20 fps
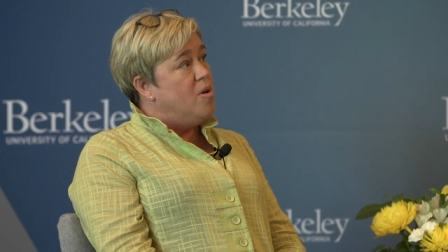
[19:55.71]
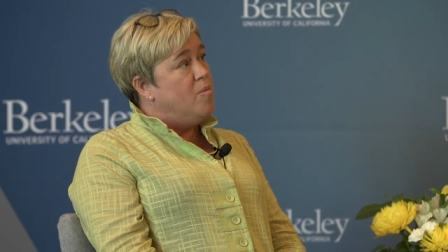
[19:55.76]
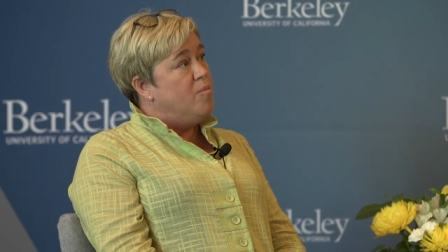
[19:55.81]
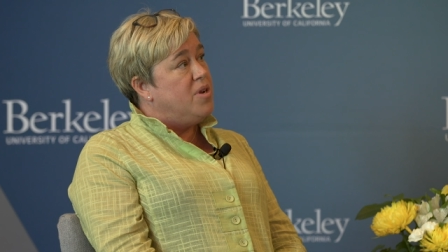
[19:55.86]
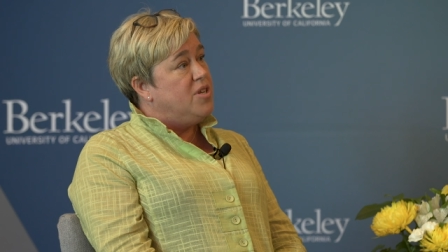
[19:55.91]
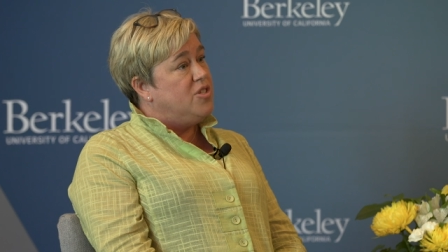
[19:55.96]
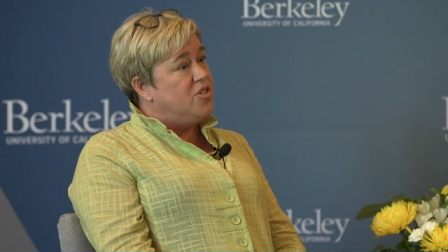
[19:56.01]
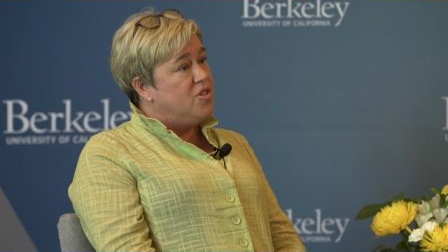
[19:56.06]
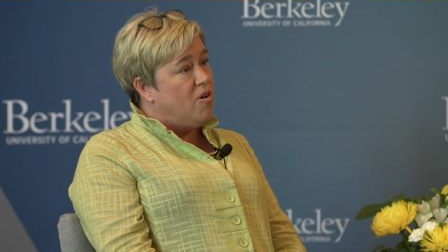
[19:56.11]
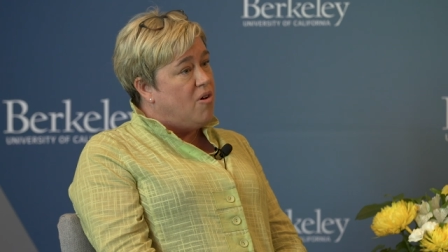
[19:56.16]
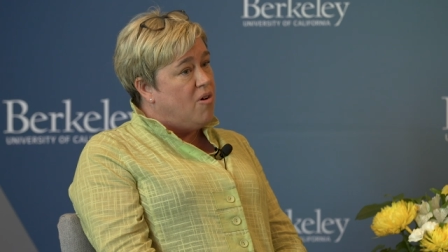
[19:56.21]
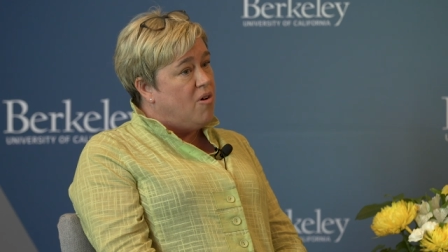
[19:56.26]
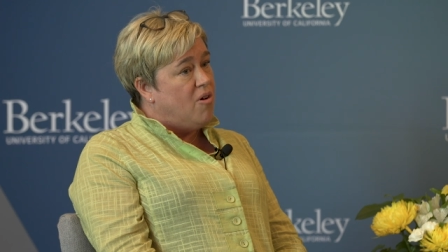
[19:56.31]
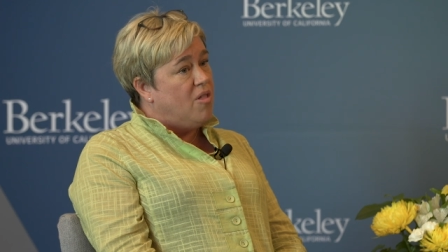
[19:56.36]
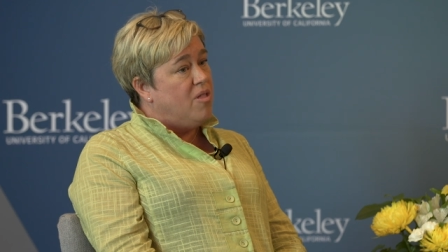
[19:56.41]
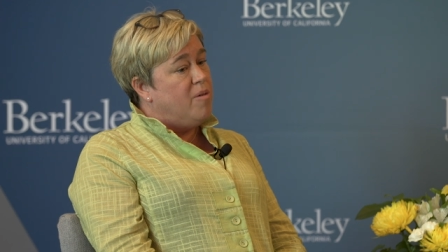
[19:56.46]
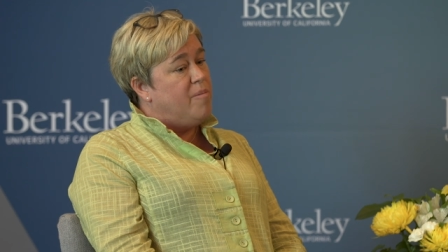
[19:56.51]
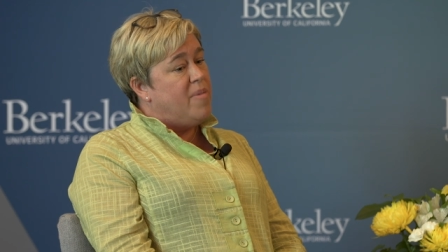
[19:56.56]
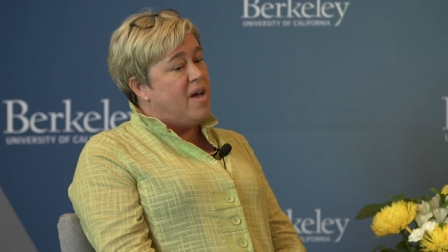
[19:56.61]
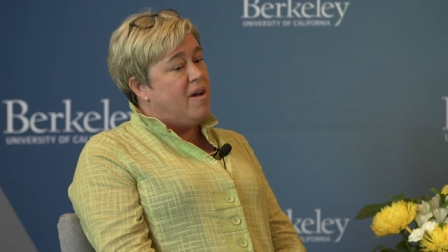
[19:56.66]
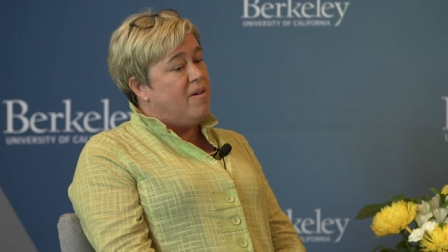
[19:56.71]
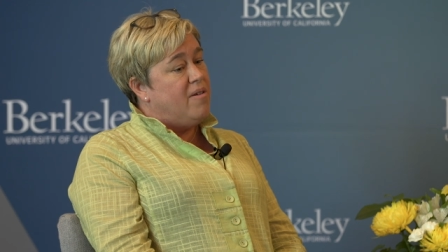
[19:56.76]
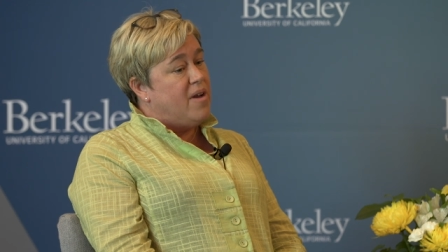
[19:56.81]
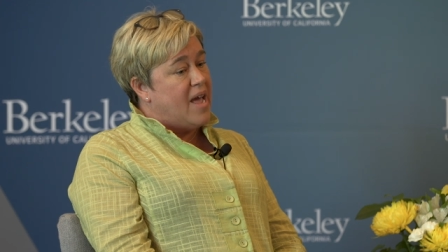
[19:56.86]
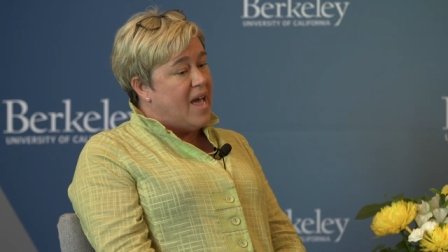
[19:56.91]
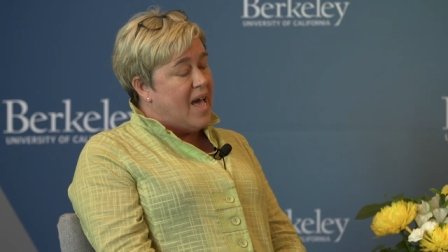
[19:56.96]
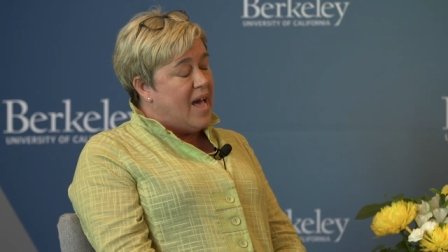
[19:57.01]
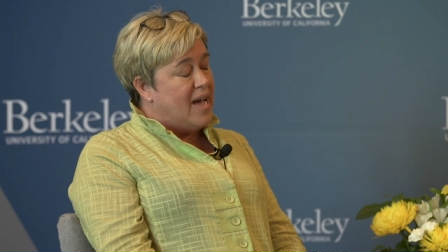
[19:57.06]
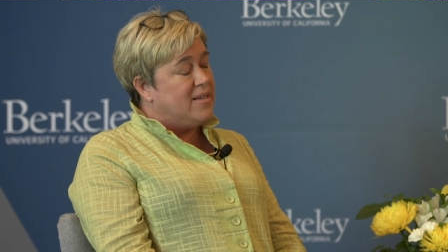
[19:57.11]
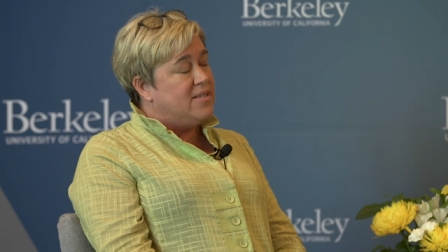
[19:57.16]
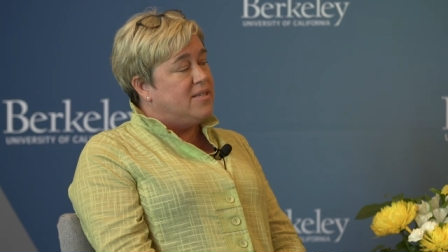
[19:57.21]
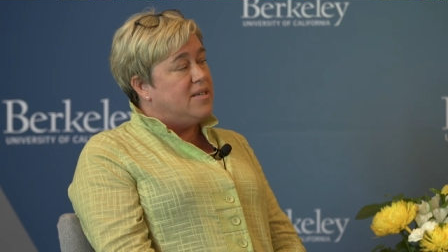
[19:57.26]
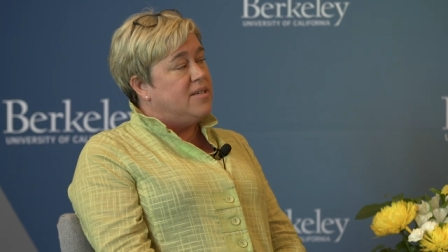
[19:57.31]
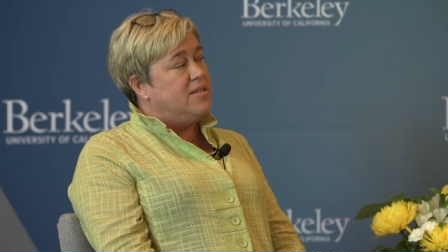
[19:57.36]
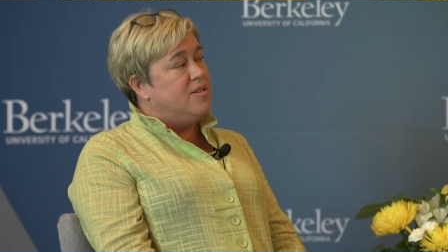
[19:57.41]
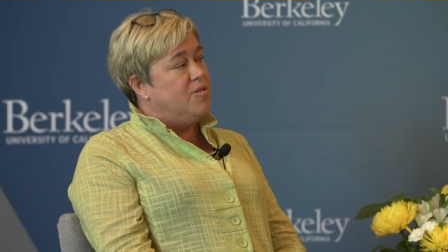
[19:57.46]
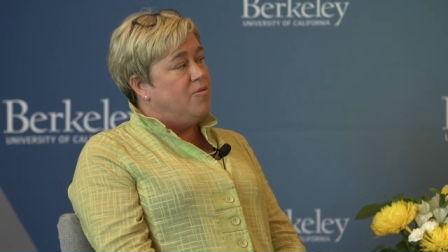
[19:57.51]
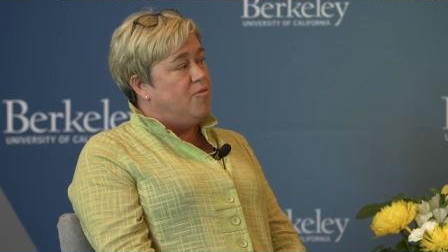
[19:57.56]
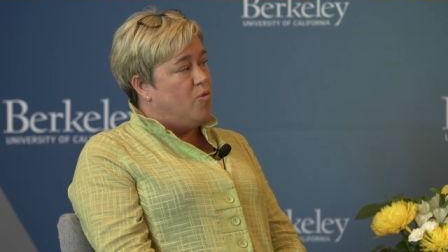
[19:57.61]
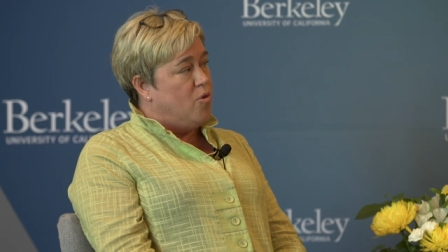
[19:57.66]
but it's all about
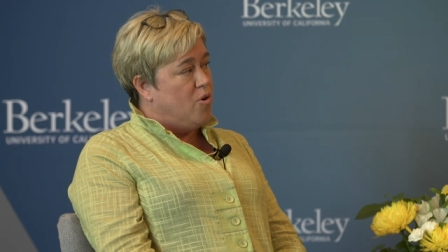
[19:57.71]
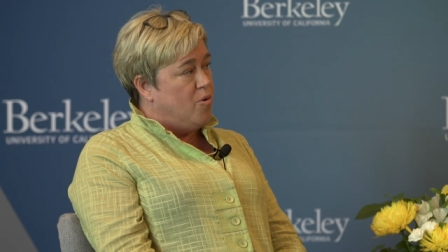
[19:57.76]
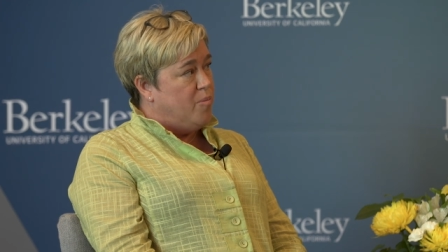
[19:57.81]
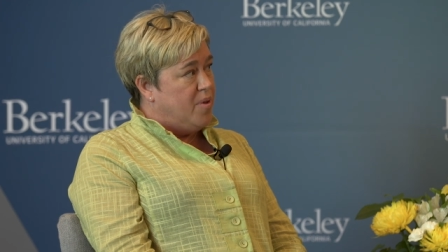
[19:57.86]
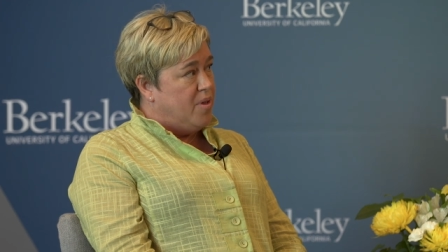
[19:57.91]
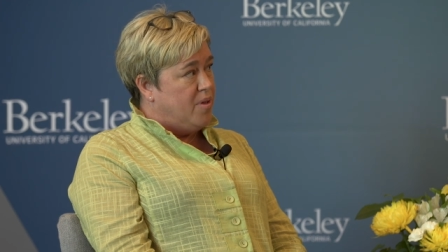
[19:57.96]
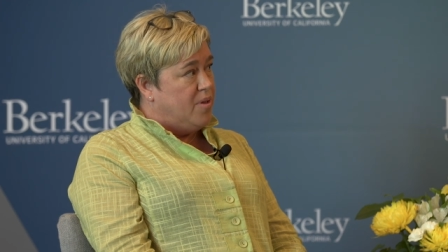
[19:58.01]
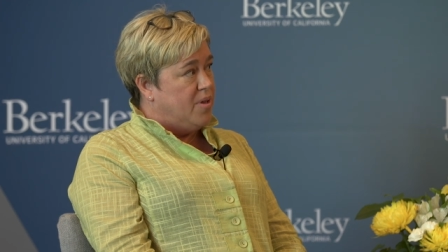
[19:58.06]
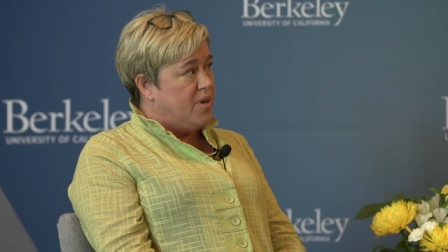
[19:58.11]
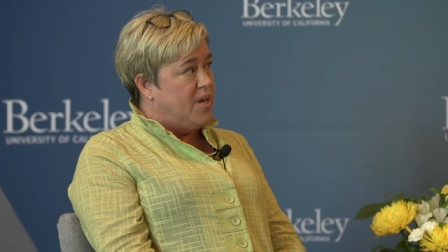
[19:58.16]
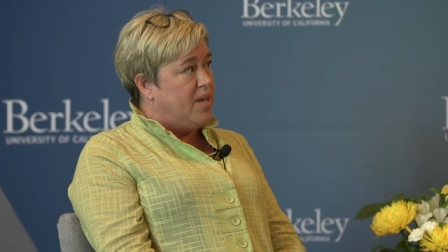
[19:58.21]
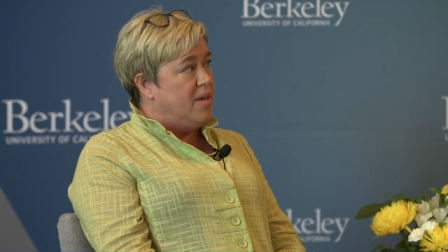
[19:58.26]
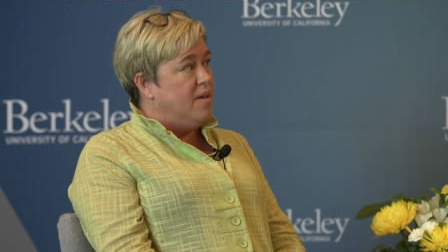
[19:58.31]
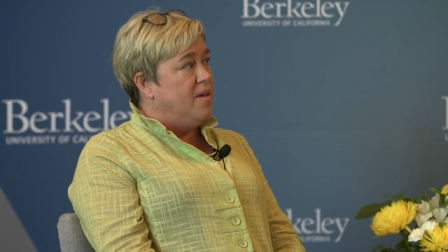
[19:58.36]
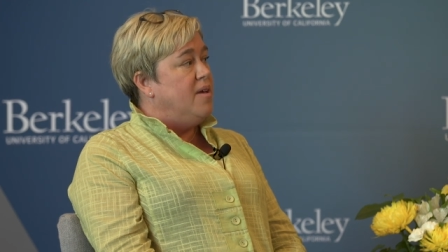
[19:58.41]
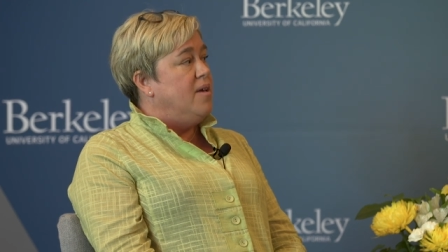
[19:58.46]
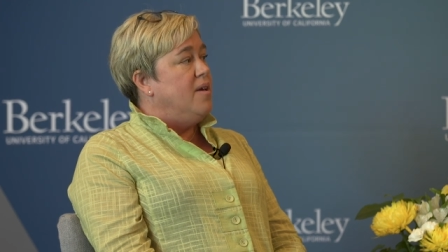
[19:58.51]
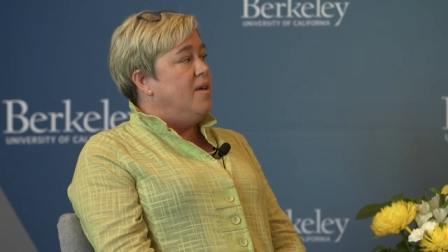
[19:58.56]
access and affordability,